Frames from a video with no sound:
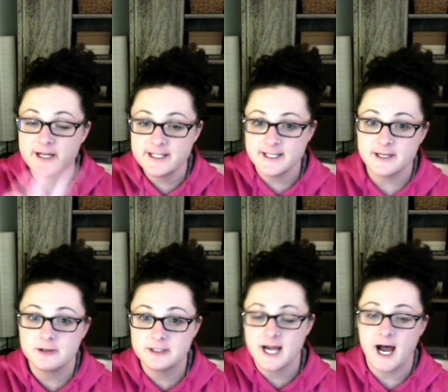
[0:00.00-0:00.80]
single
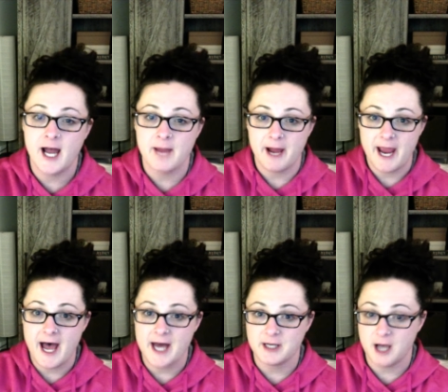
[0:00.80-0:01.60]
time I
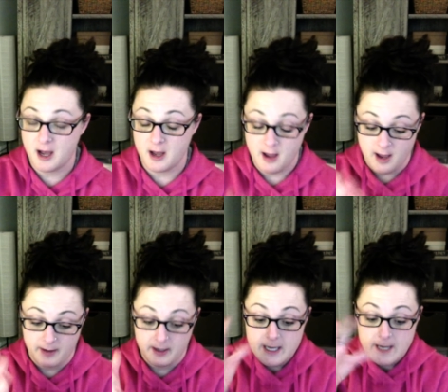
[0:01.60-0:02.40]
had a
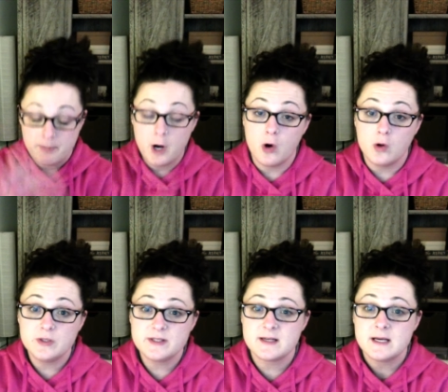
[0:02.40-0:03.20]

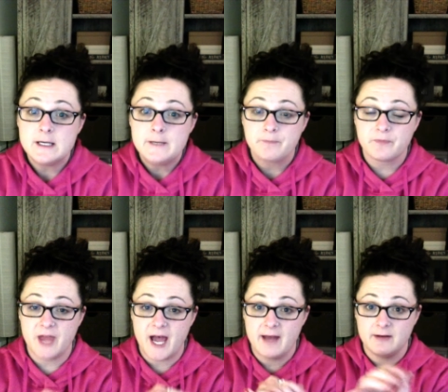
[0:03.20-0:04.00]
post
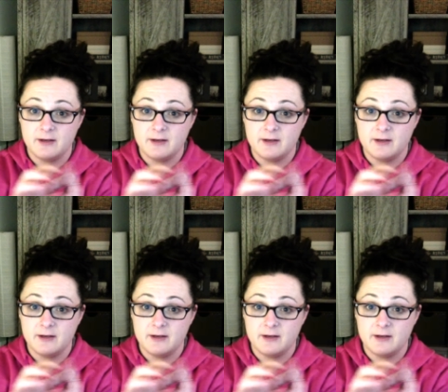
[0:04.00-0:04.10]
that,